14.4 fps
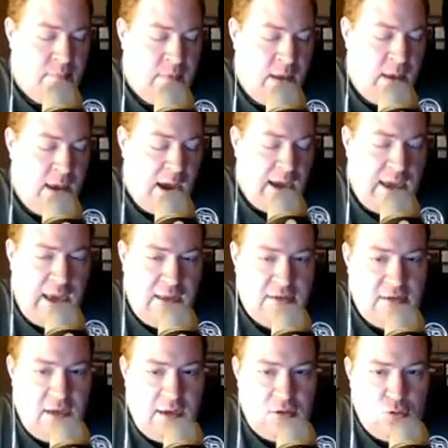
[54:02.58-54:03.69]
I can't
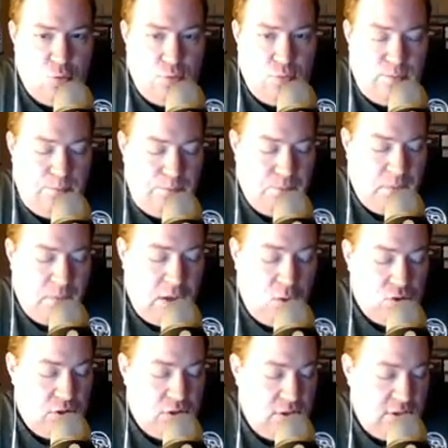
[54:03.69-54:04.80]
say it's
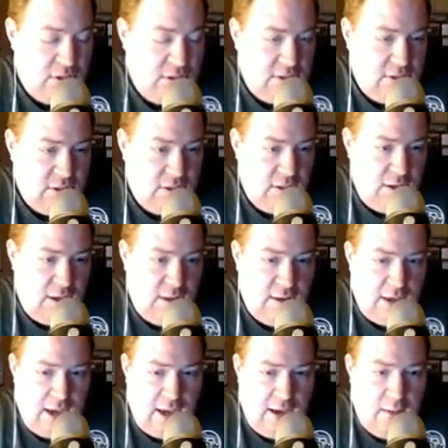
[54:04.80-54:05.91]
useless in
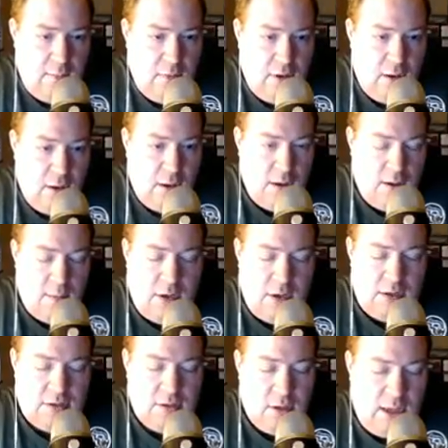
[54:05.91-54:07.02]
the game, but
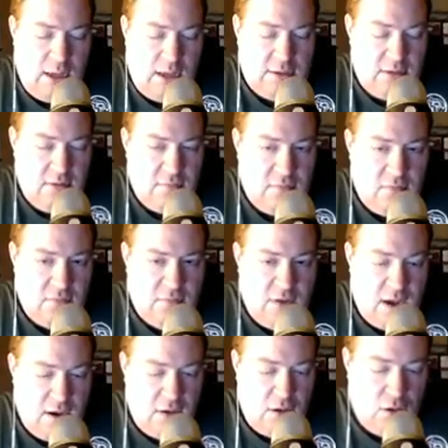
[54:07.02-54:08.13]
it certainly has a different
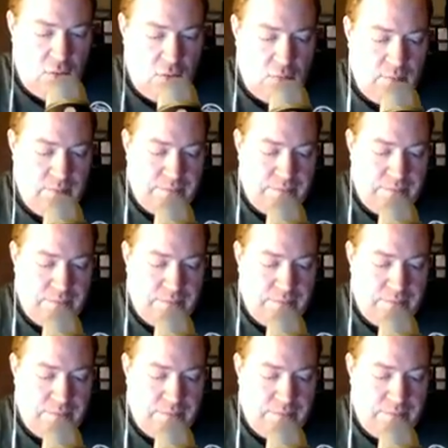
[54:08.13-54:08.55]
value